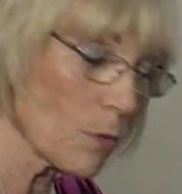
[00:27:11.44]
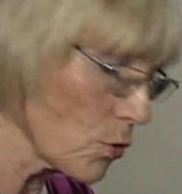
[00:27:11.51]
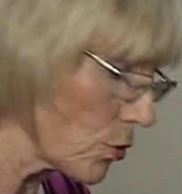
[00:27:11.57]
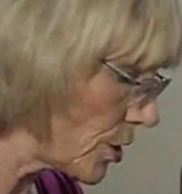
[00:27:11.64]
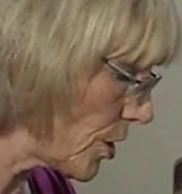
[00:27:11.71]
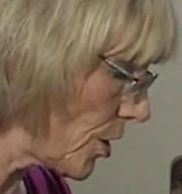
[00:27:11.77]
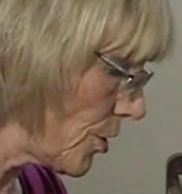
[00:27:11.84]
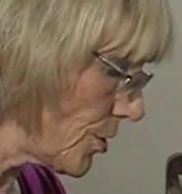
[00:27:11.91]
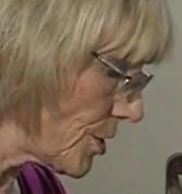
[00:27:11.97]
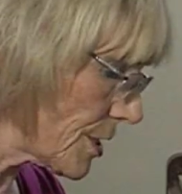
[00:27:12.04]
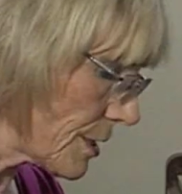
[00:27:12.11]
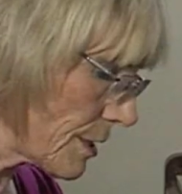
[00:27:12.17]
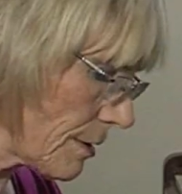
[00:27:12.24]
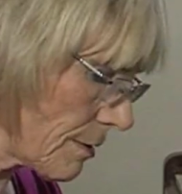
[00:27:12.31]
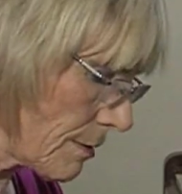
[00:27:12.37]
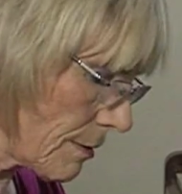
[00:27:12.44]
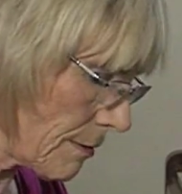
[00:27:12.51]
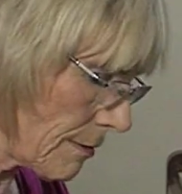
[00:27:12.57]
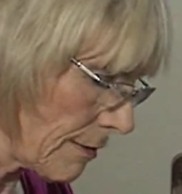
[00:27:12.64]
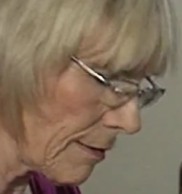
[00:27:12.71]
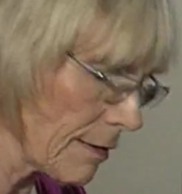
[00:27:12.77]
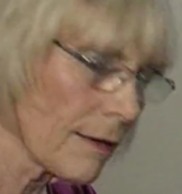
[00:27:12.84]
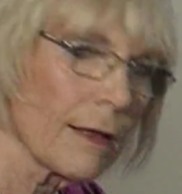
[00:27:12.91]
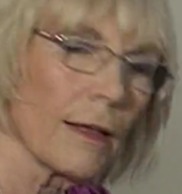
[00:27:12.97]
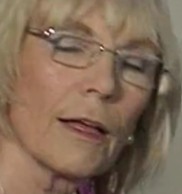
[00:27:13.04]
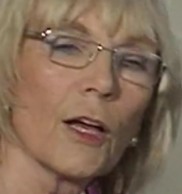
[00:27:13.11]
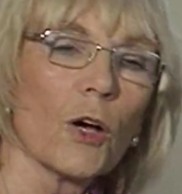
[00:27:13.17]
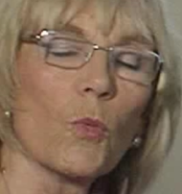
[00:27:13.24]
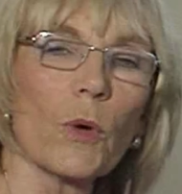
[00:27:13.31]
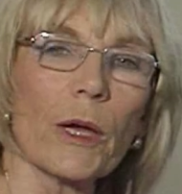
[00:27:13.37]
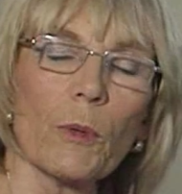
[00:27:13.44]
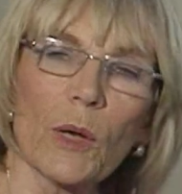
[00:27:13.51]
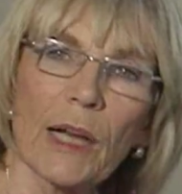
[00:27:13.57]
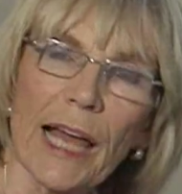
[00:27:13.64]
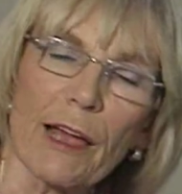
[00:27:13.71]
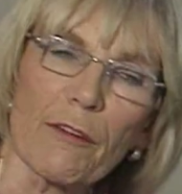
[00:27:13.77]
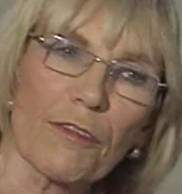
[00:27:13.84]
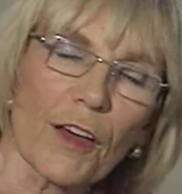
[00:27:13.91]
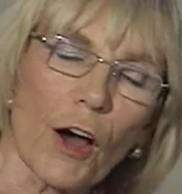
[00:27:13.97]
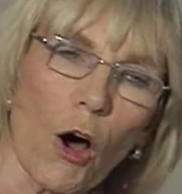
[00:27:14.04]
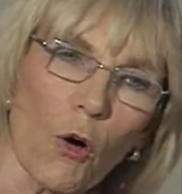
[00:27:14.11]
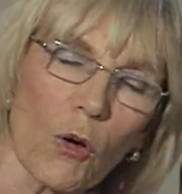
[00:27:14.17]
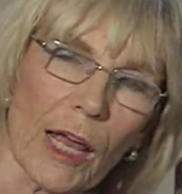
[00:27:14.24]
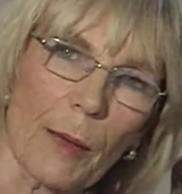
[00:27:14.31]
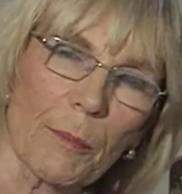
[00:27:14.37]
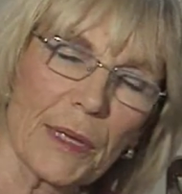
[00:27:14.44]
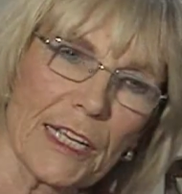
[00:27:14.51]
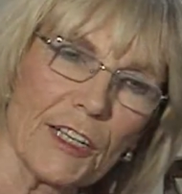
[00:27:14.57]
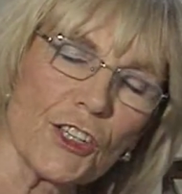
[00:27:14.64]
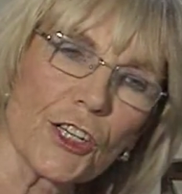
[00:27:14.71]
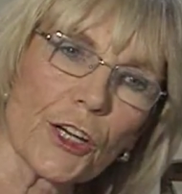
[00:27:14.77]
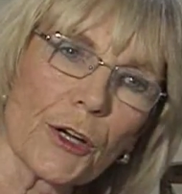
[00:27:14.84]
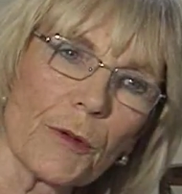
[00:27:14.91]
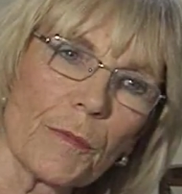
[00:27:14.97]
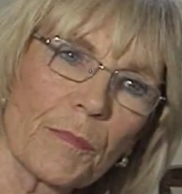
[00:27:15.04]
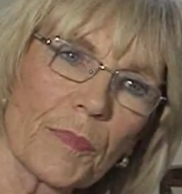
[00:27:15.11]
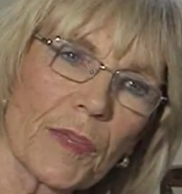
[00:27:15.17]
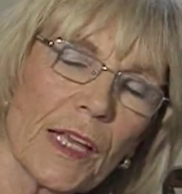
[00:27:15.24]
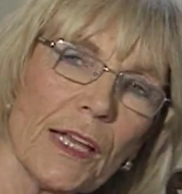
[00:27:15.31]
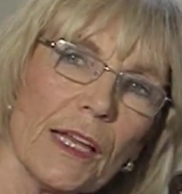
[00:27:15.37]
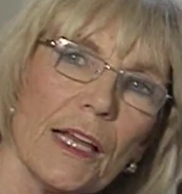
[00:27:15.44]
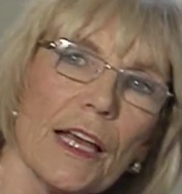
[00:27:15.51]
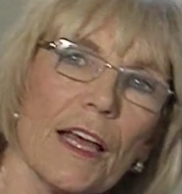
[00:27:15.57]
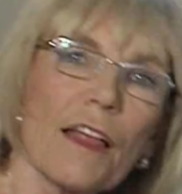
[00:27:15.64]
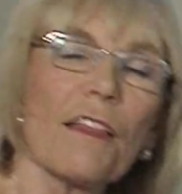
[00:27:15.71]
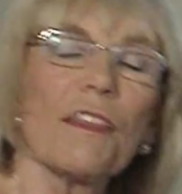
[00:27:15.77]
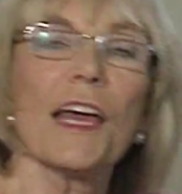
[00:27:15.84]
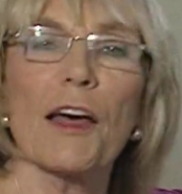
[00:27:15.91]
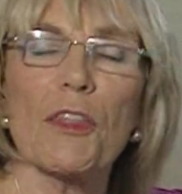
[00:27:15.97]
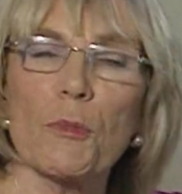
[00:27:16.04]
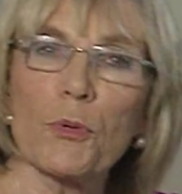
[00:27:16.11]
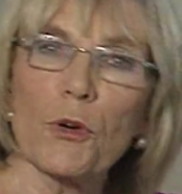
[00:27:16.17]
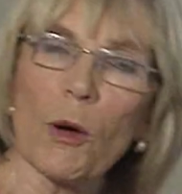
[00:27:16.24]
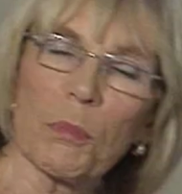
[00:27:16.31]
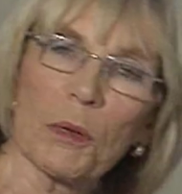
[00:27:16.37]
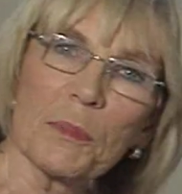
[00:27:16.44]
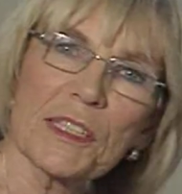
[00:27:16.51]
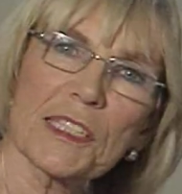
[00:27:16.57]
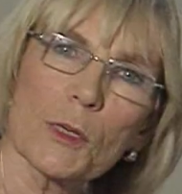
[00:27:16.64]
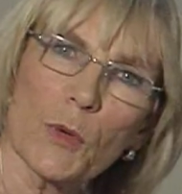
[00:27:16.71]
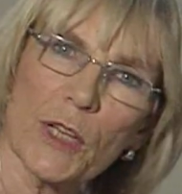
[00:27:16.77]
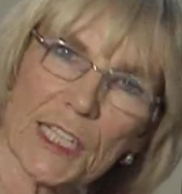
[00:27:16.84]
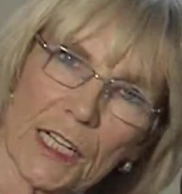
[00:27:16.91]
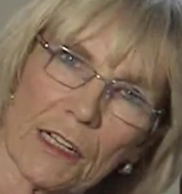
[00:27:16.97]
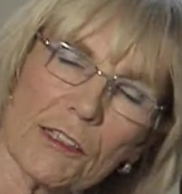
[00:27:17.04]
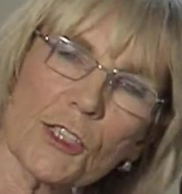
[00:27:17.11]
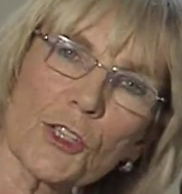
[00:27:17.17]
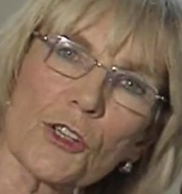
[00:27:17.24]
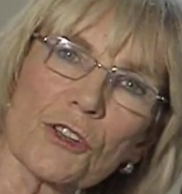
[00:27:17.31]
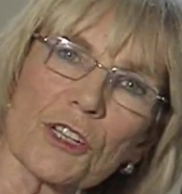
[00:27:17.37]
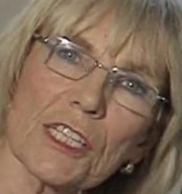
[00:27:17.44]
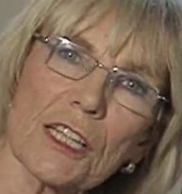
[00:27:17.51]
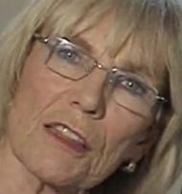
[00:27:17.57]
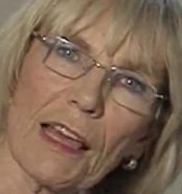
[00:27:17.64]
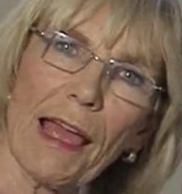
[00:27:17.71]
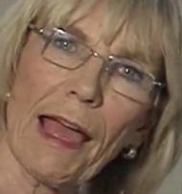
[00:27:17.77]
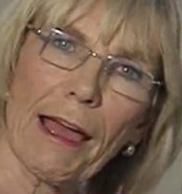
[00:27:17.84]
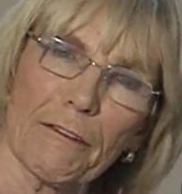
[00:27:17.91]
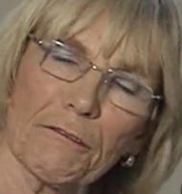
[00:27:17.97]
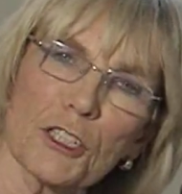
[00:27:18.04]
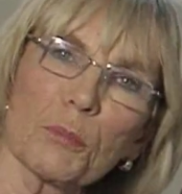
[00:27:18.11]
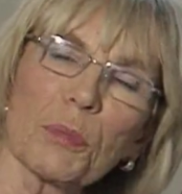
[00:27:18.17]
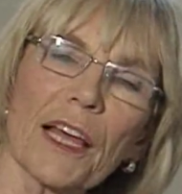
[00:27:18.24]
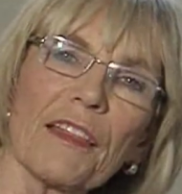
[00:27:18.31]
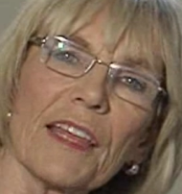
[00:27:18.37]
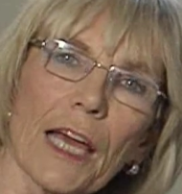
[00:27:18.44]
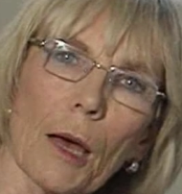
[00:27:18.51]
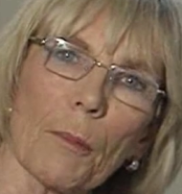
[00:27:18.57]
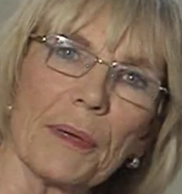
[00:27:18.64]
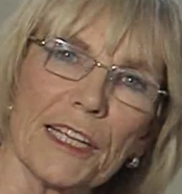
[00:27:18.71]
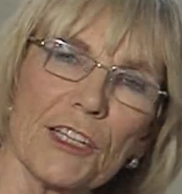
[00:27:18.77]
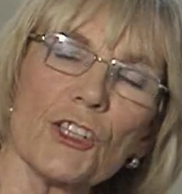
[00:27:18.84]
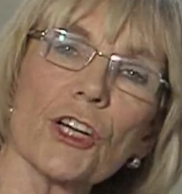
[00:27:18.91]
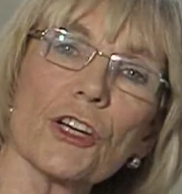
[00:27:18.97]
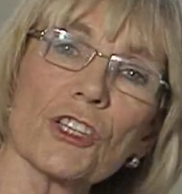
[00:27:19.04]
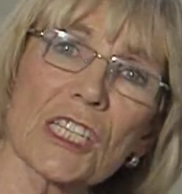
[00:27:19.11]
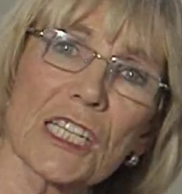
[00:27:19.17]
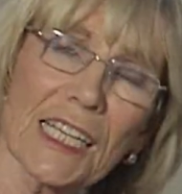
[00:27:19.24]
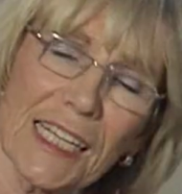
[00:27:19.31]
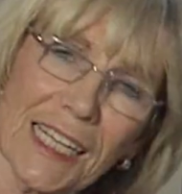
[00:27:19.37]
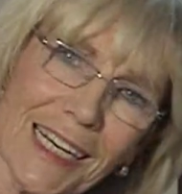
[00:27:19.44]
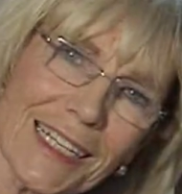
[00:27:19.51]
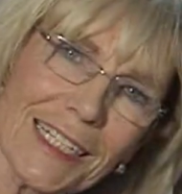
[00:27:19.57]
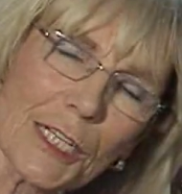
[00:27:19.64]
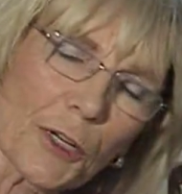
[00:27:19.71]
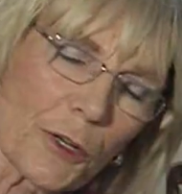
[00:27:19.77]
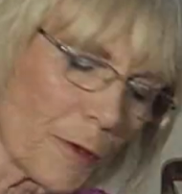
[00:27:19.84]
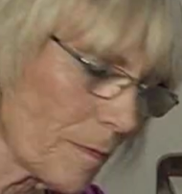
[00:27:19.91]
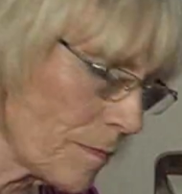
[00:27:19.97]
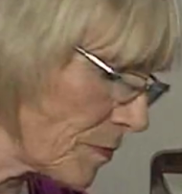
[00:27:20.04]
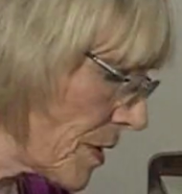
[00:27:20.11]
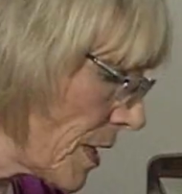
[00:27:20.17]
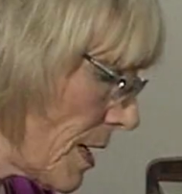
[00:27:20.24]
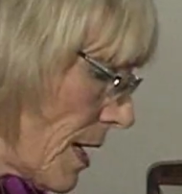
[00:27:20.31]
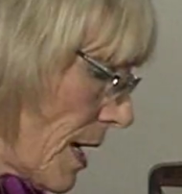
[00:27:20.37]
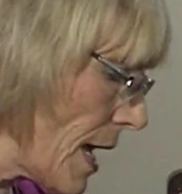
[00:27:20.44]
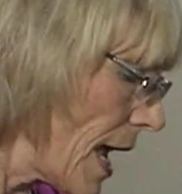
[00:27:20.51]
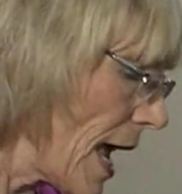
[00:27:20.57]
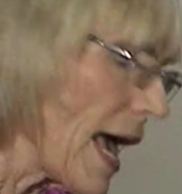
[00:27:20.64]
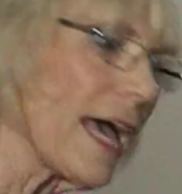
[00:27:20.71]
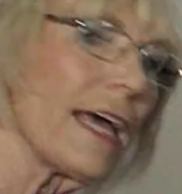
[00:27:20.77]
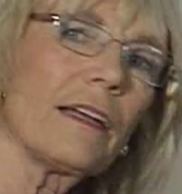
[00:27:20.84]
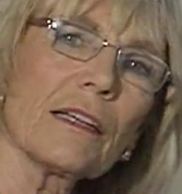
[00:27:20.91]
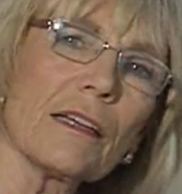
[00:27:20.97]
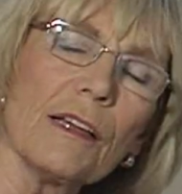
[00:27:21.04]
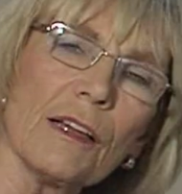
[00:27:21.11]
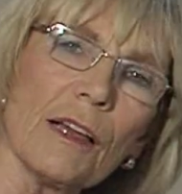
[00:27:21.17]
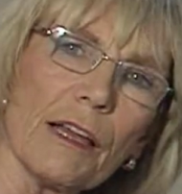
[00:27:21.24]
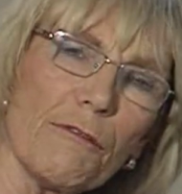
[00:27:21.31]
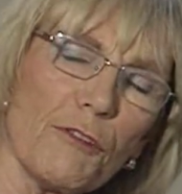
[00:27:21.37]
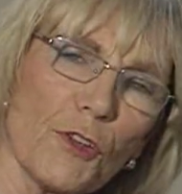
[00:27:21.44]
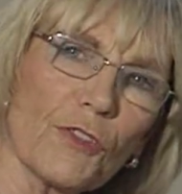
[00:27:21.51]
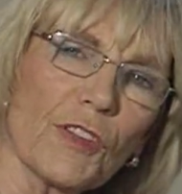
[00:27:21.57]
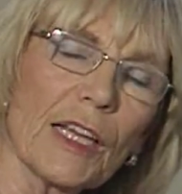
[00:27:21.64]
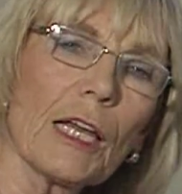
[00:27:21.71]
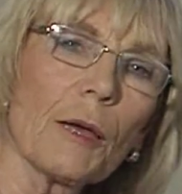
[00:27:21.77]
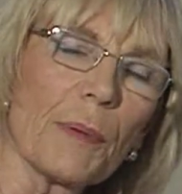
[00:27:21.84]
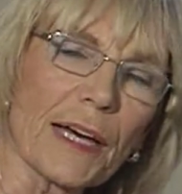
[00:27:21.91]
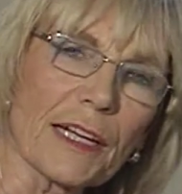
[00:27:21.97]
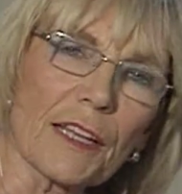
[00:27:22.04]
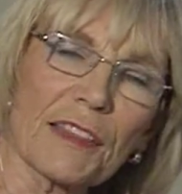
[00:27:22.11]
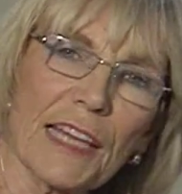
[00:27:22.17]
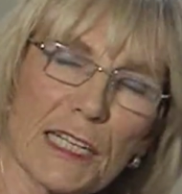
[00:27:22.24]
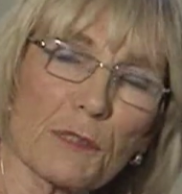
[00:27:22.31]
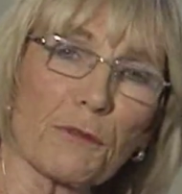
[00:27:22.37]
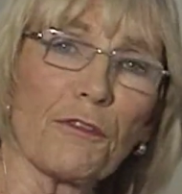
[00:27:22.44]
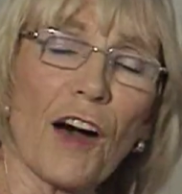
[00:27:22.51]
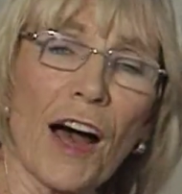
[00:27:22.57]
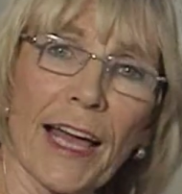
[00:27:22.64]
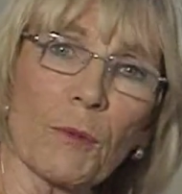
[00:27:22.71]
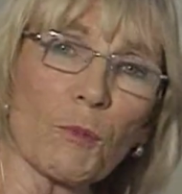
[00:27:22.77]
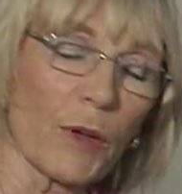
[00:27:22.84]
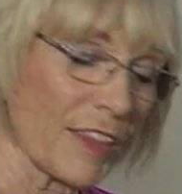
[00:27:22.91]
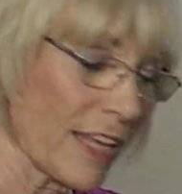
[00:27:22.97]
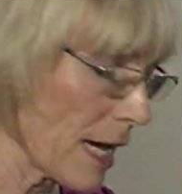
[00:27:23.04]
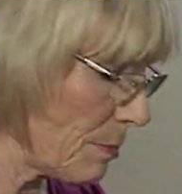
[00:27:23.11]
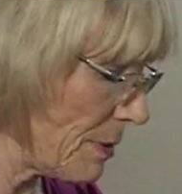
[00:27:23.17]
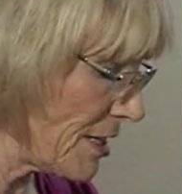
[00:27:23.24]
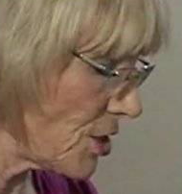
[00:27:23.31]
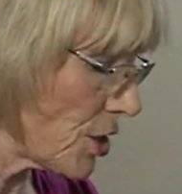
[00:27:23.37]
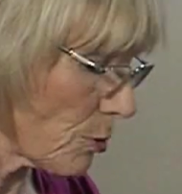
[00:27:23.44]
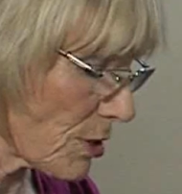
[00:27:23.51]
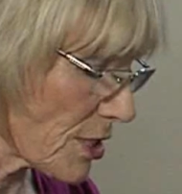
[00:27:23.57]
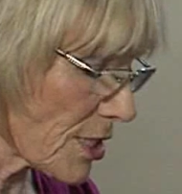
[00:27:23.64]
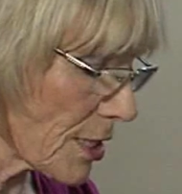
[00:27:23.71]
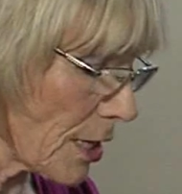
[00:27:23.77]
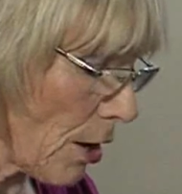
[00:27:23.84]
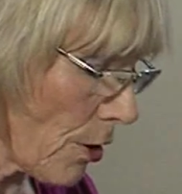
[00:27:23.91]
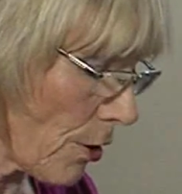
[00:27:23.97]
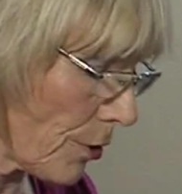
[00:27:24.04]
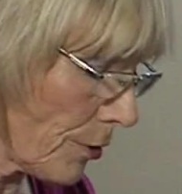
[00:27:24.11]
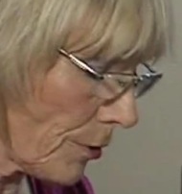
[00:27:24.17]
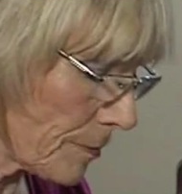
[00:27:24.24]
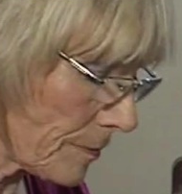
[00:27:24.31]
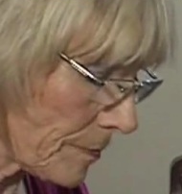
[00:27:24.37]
more note, we will have the whole arpeggio. The other problem is that we tell students that they have to play the arpeggios legato. And if you think about it, that's fine when the arpeggio is slow,